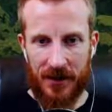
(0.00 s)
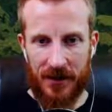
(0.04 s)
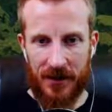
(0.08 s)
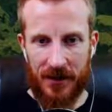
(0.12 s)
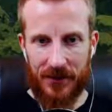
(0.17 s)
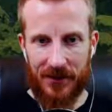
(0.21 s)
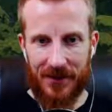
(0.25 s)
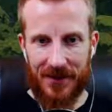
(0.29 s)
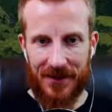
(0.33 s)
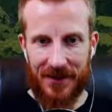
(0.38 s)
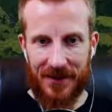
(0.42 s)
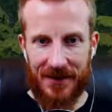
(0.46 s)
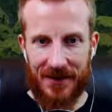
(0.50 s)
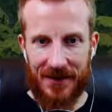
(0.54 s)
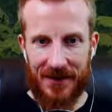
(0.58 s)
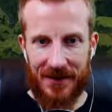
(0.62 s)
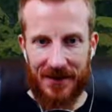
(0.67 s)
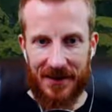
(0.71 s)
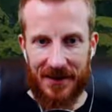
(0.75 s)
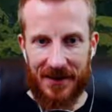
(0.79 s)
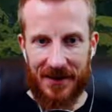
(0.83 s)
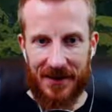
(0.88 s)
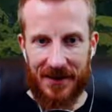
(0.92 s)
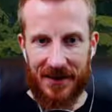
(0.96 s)
You need
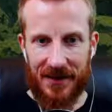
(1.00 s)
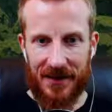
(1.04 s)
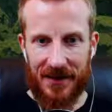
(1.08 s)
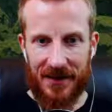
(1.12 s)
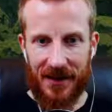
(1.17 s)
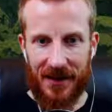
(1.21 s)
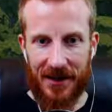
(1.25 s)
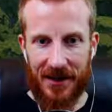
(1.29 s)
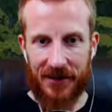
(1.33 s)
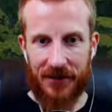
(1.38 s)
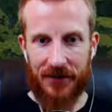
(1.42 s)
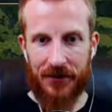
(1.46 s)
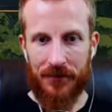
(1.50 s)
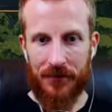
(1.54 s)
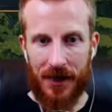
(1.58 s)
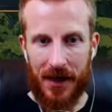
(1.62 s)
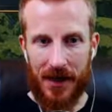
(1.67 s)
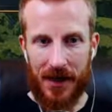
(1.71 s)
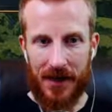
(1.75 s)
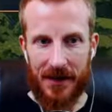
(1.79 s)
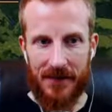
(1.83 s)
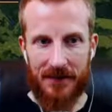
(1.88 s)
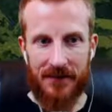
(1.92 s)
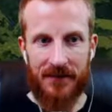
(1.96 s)
iron
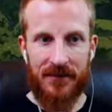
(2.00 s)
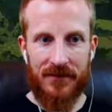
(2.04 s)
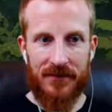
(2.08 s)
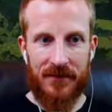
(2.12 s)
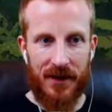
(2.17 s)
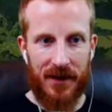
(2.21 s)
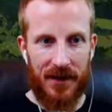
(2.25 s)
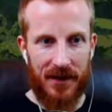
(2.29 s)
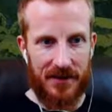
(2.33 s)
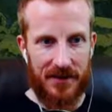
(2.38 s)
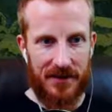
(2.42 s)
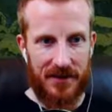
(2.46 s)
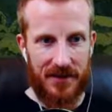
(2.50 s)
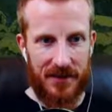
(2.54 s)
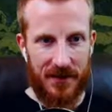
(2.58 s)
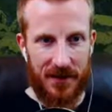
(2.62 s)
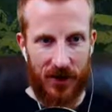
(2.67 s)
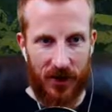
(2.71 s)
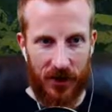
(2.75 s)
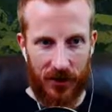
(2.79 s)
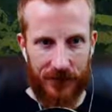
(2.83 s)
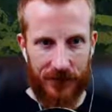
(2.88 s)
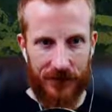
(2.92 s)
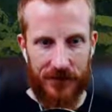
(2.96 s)
mine to
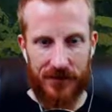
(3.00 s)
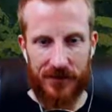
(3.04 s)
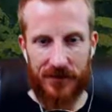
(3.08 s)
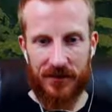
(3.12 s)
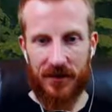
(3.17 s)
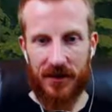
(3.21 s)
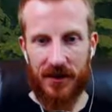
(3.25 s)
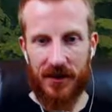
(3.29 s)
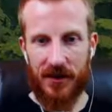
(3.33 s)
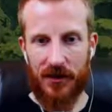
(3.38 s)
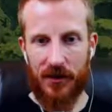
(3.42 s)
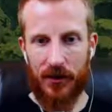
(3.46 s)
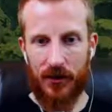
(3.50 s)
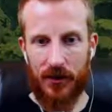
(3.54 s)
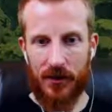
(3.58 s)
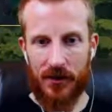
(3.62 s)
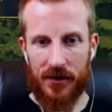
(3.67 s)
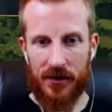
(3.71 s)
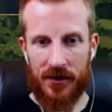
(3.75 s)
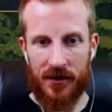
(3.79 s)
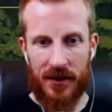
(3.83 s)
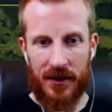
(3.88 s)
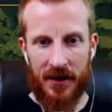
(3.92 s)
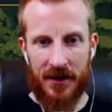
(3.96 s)
harvest the
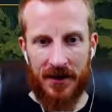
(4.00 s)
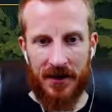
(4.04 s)
ore.